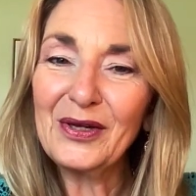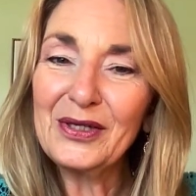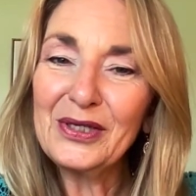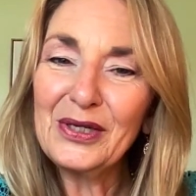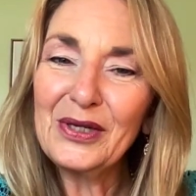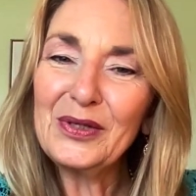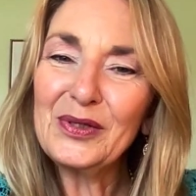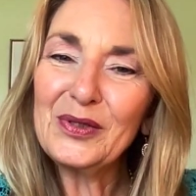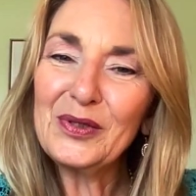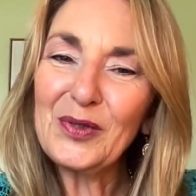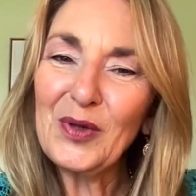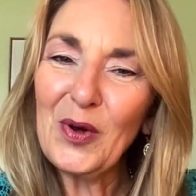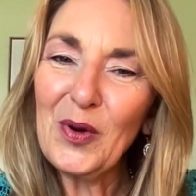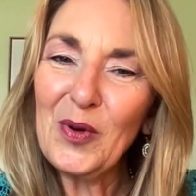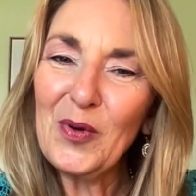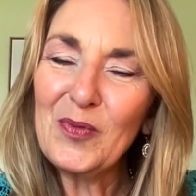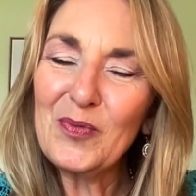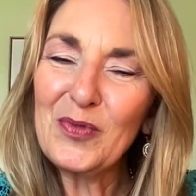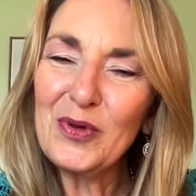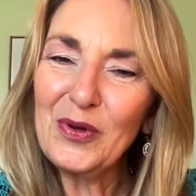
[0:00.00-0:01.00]
because it's
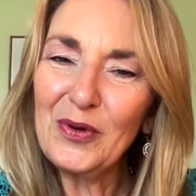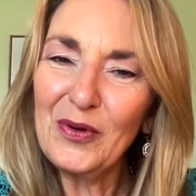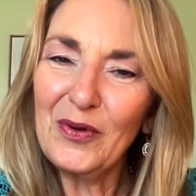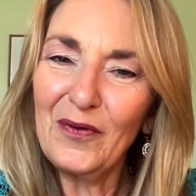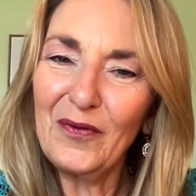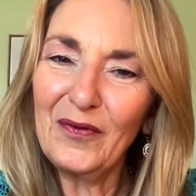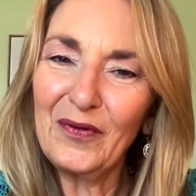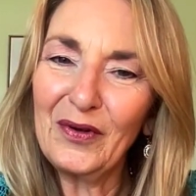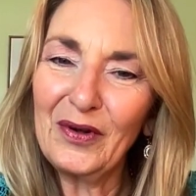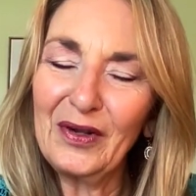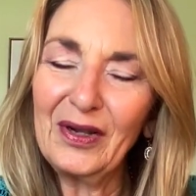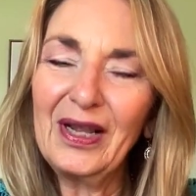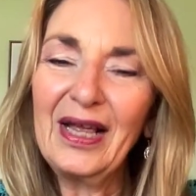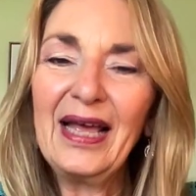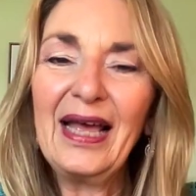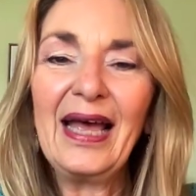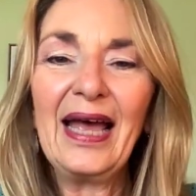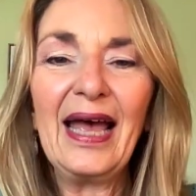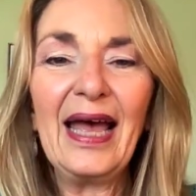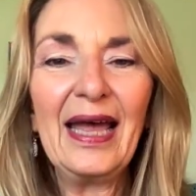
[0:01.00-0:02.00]
so beautiful
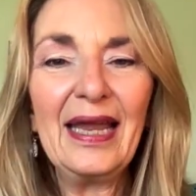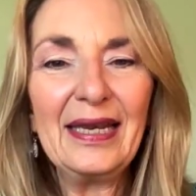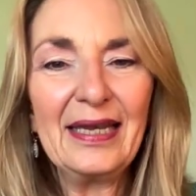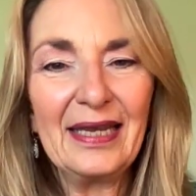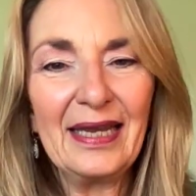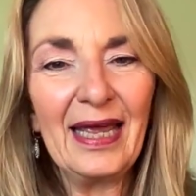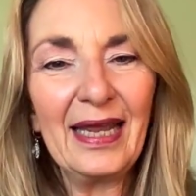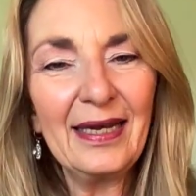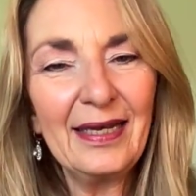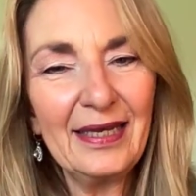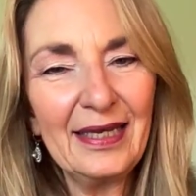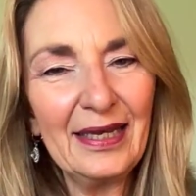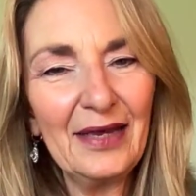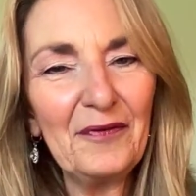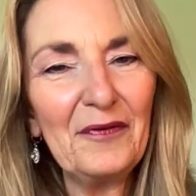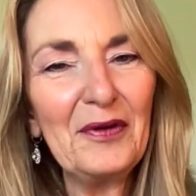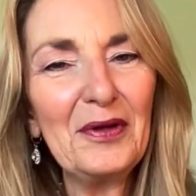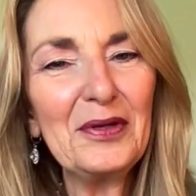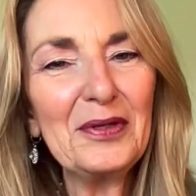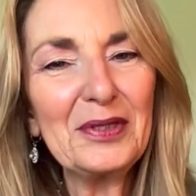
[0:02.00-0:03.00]
and
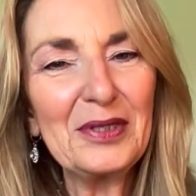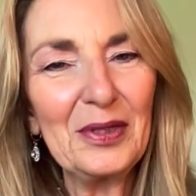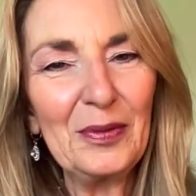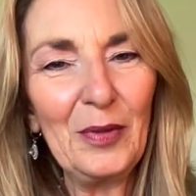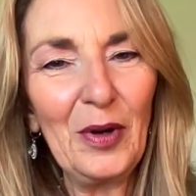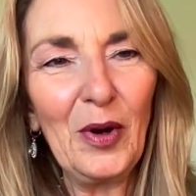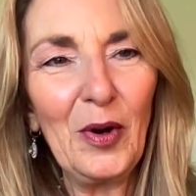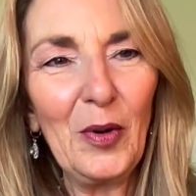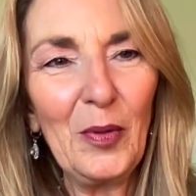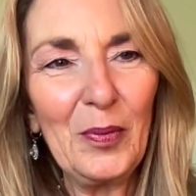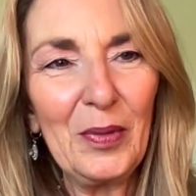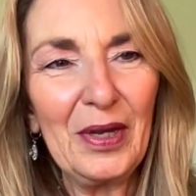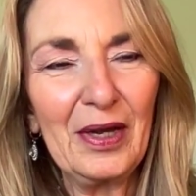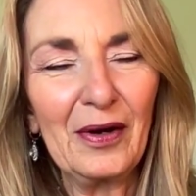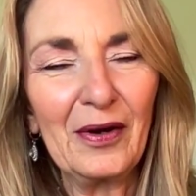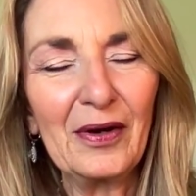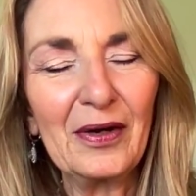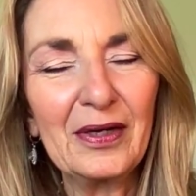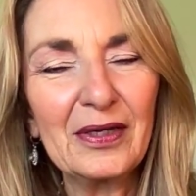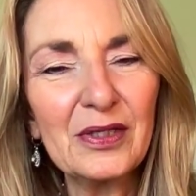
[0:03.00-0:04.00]
give you some hope
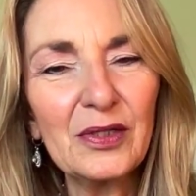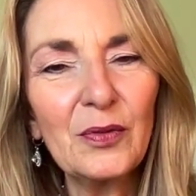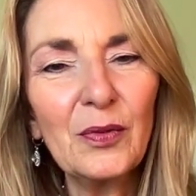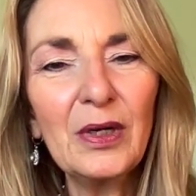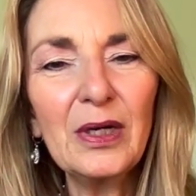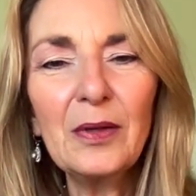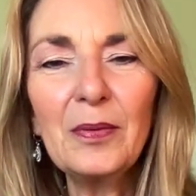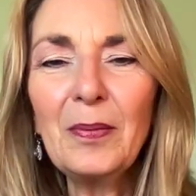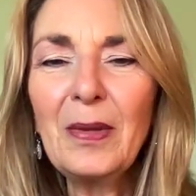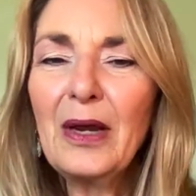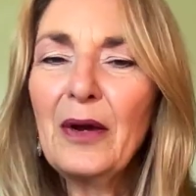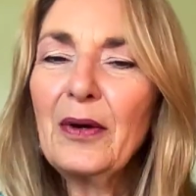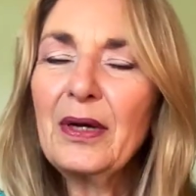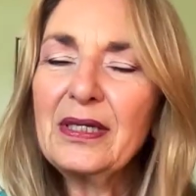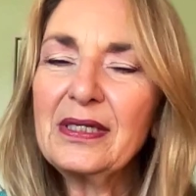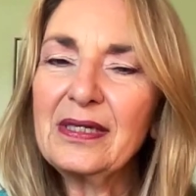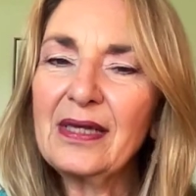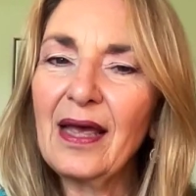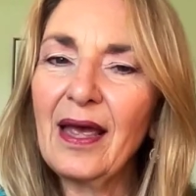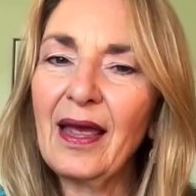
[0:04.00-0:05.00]
here. So what did Mary
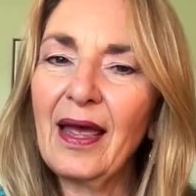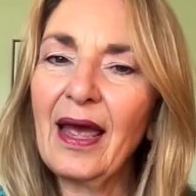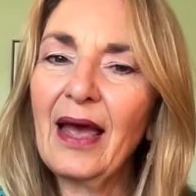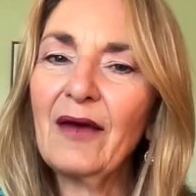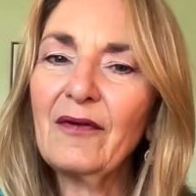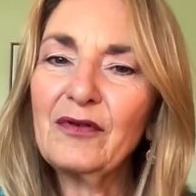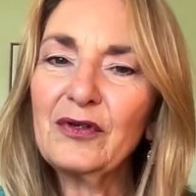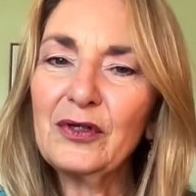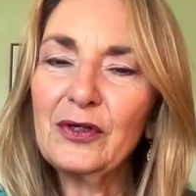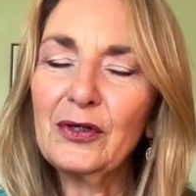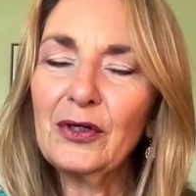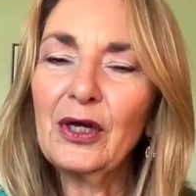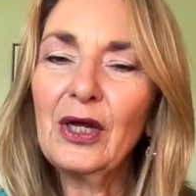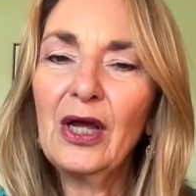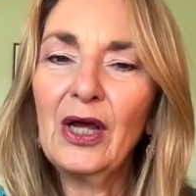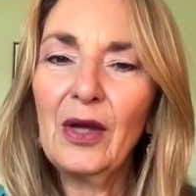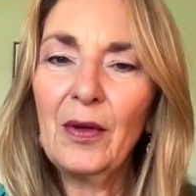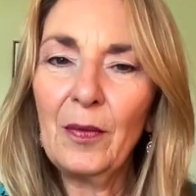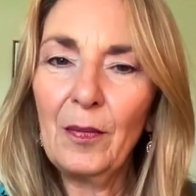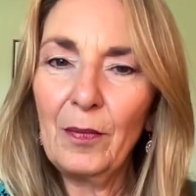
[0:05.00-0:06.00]
say after
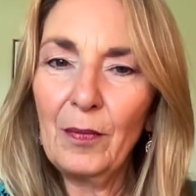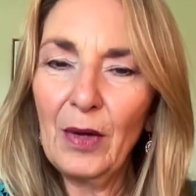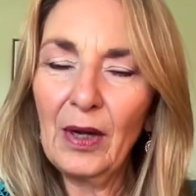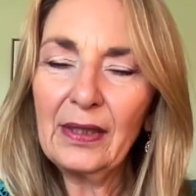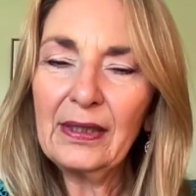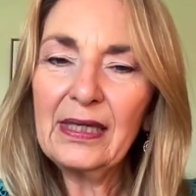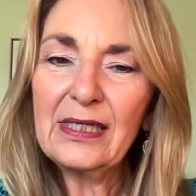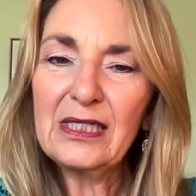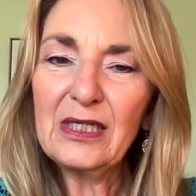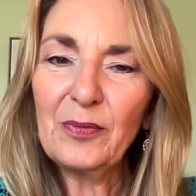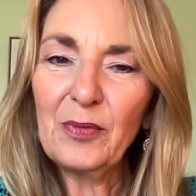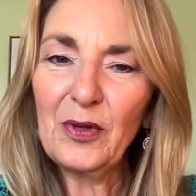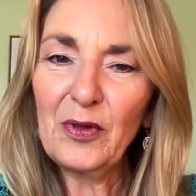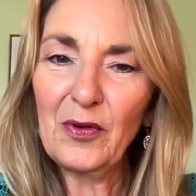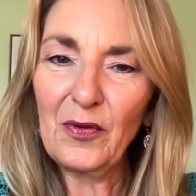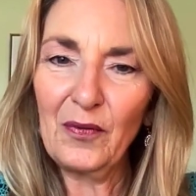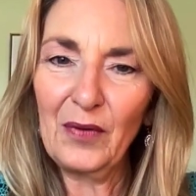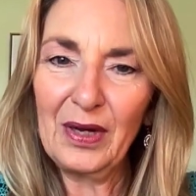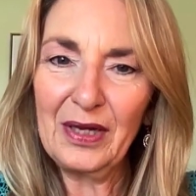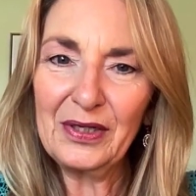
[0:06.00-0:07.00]

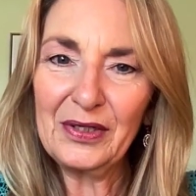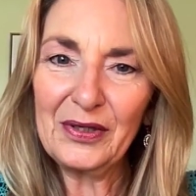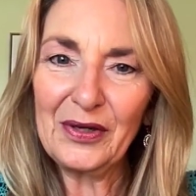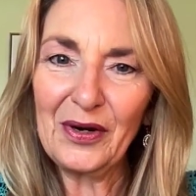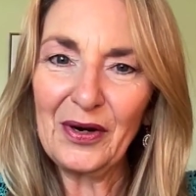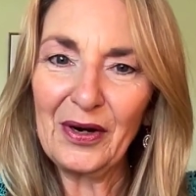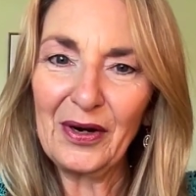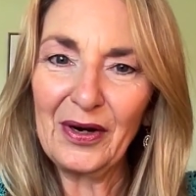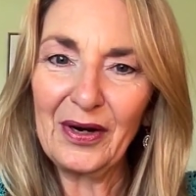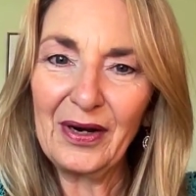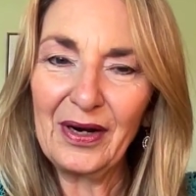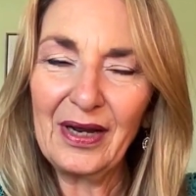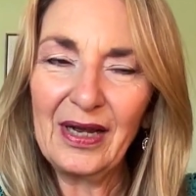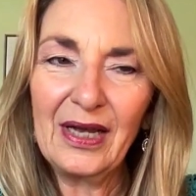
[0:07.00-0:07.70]
Elizabeth greets her?